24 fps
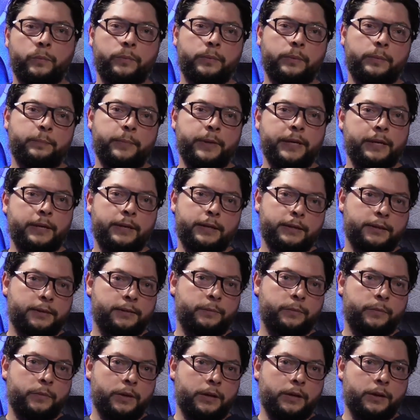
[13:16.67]
because,
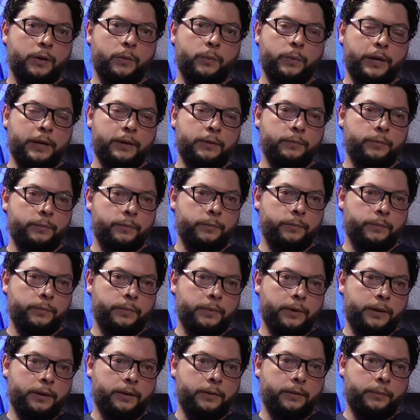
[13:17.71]

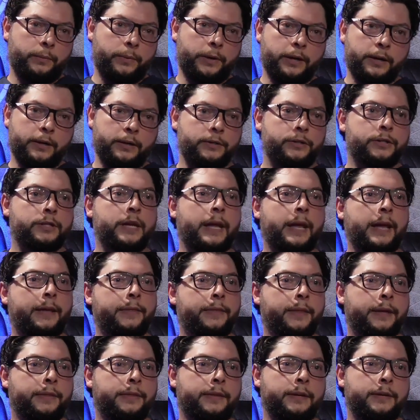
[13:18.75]
we understand
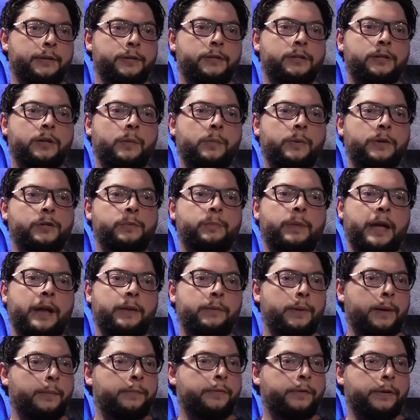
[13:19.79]
that there's so much bad
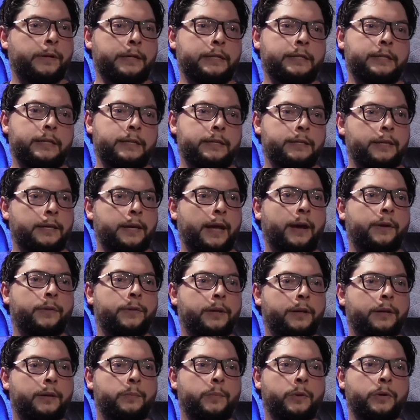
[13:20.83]
rep for ECT out in the
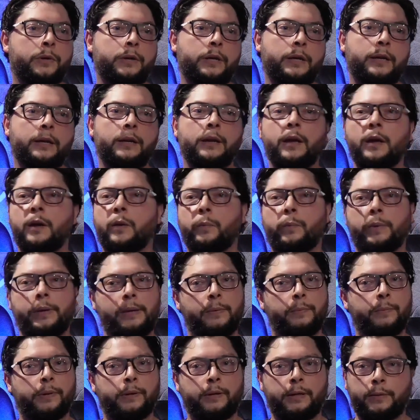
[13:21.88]
community, we
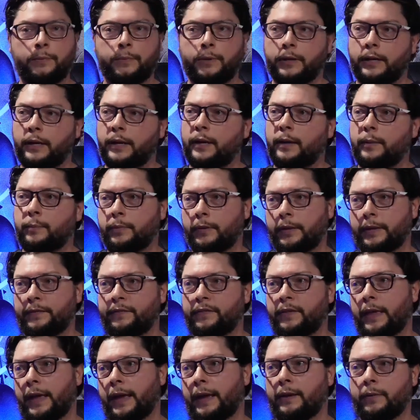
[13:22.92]
really want to help lift
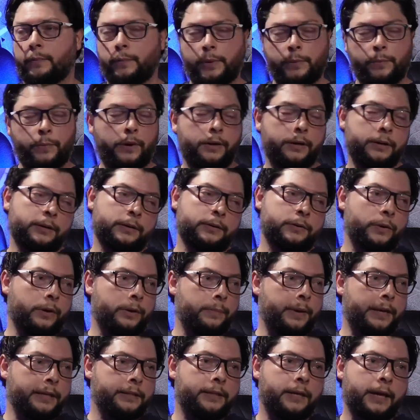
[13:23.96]
that, and we want to do our
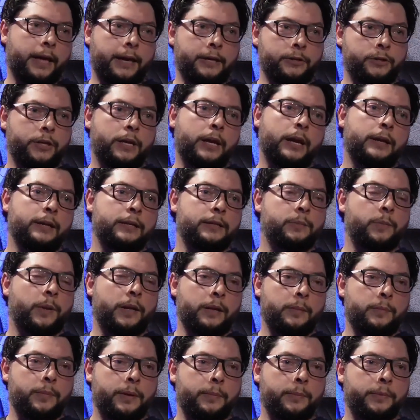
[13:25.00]
best to educate as many
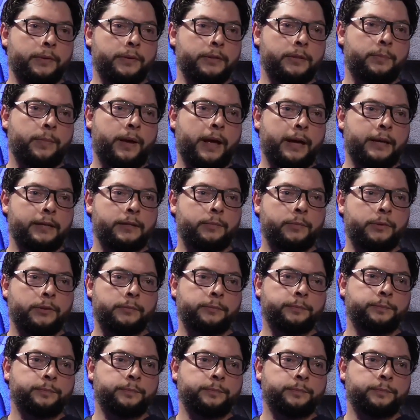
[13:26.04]
people as possible.